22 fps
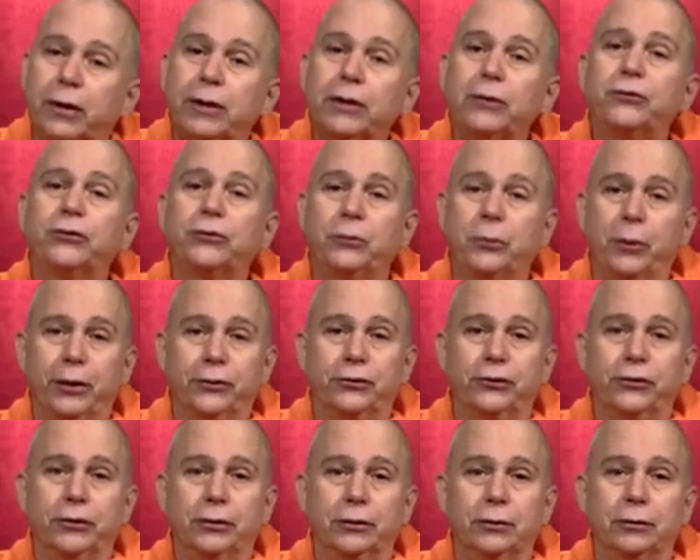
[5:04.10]
this
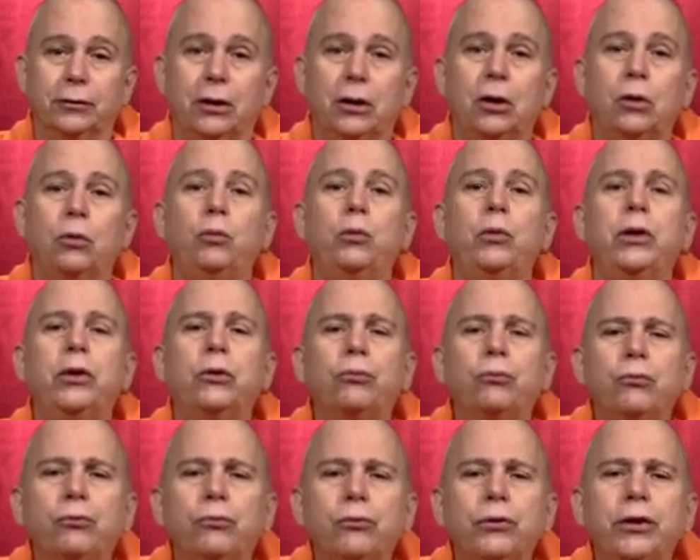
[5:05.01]
question, we
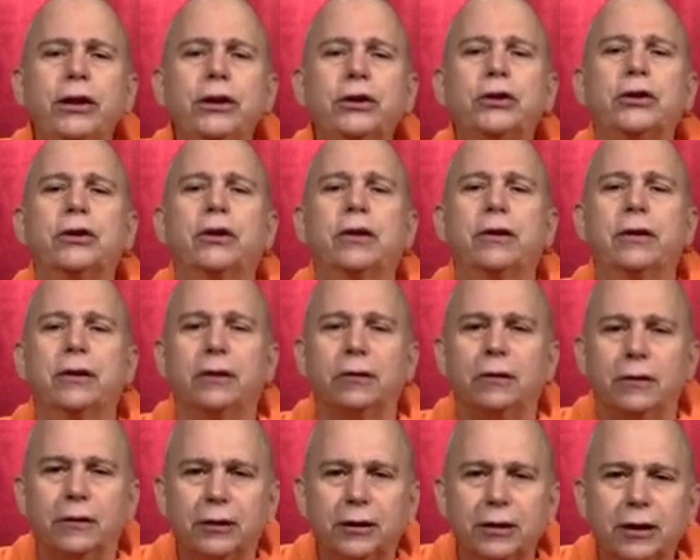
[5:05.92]
reach the
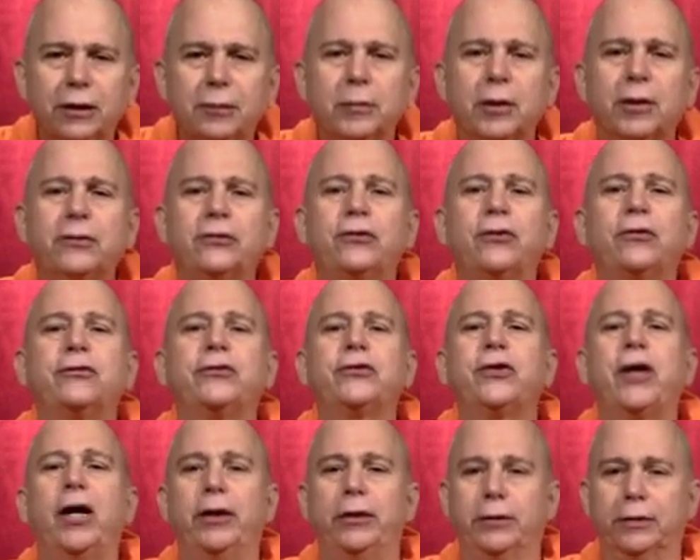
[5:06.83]
limits of
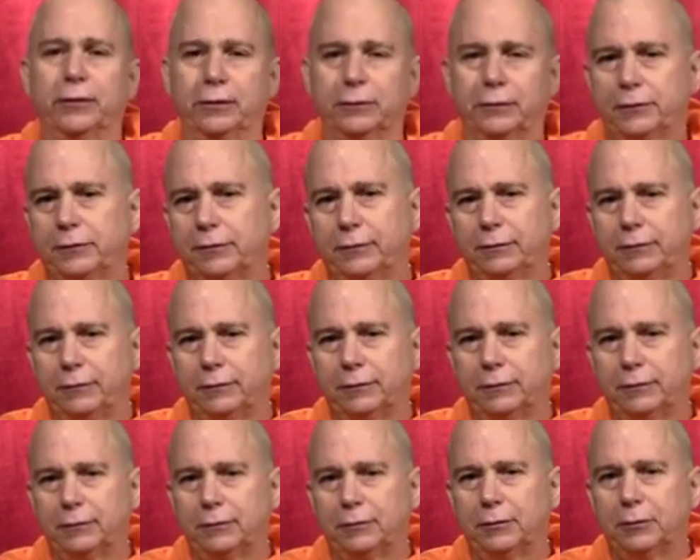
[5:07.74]
science,
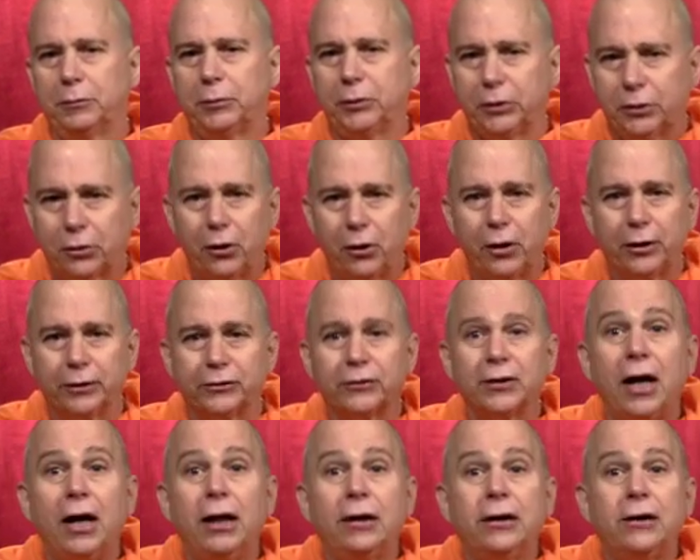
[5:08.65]
because
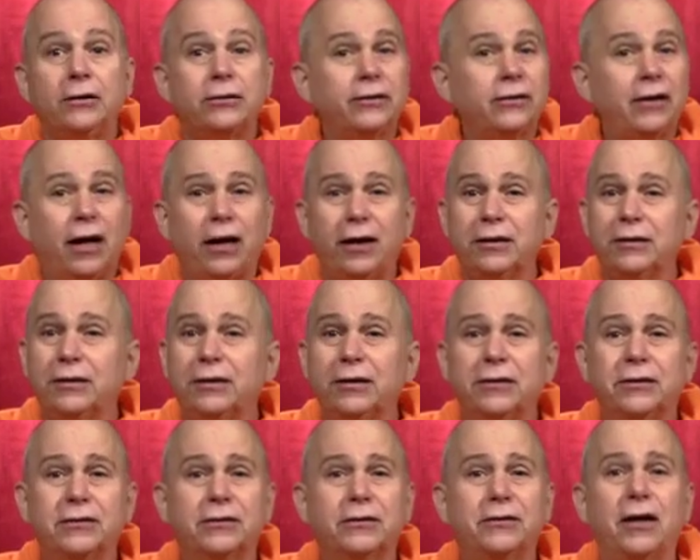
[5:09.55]

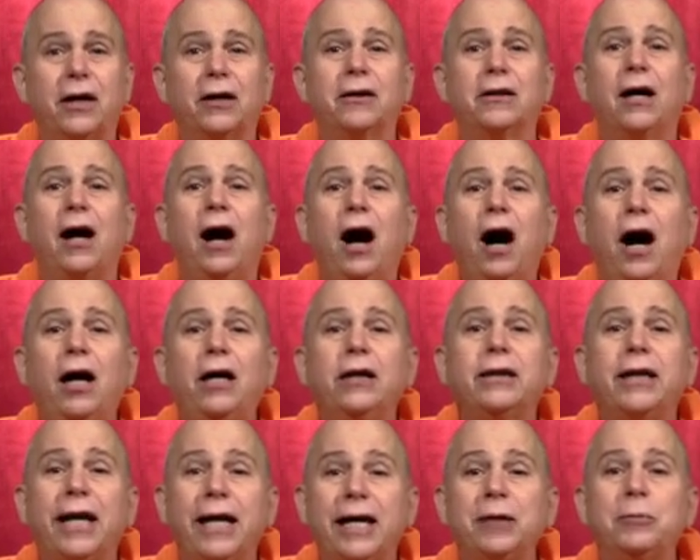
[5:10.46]
scientists are
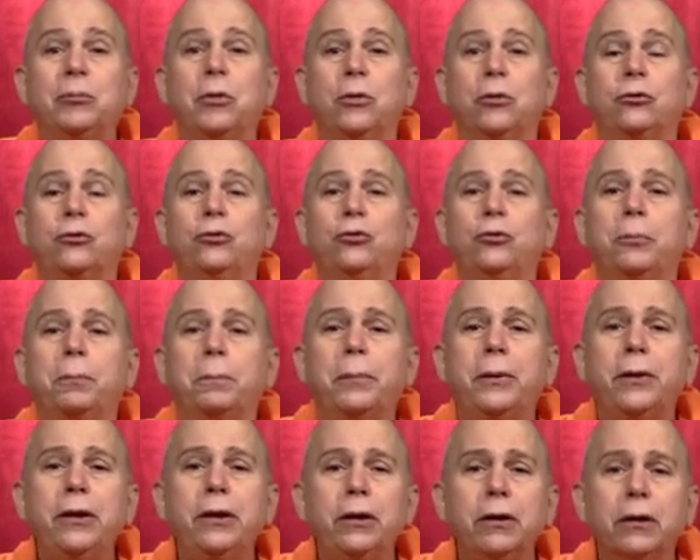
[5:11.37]
unable to
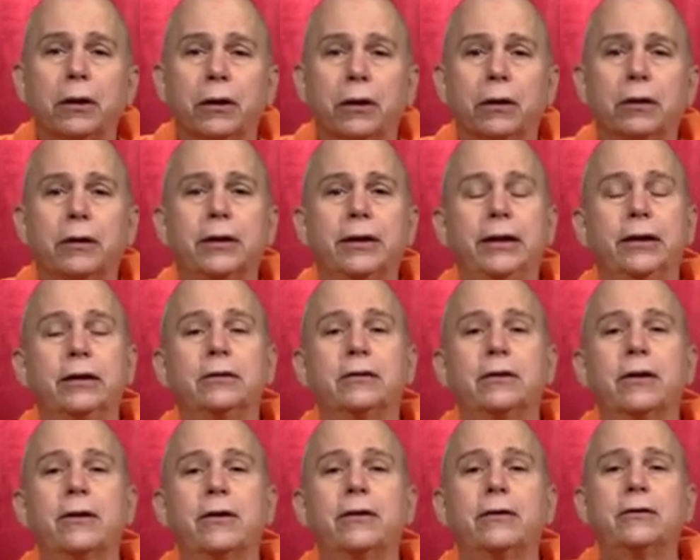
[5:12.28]
peer
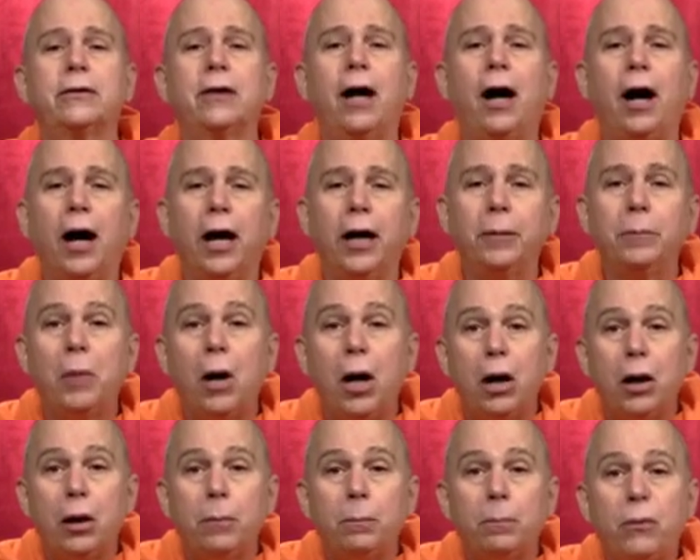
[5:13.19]
into the time
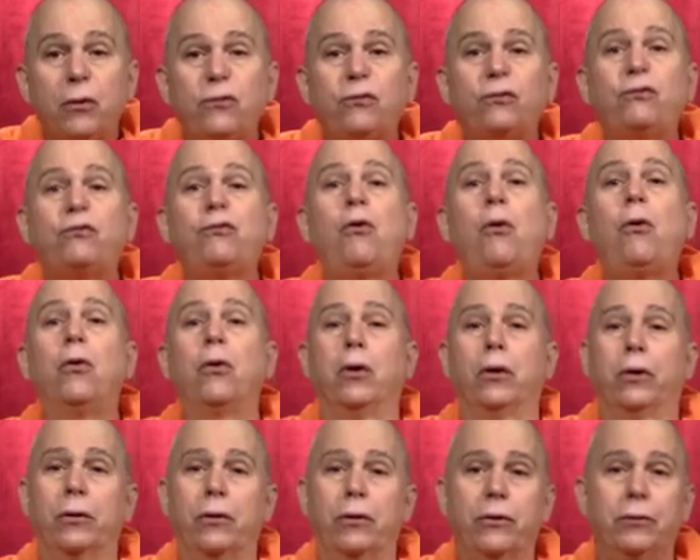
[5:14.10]

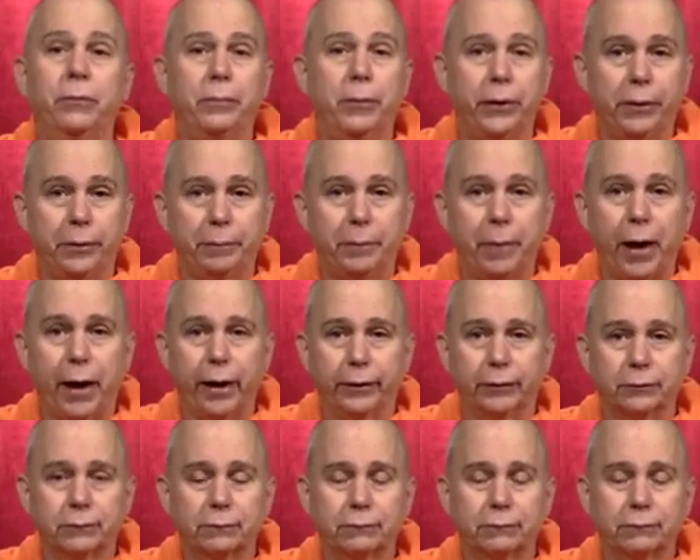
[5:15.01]
before the Big Bang.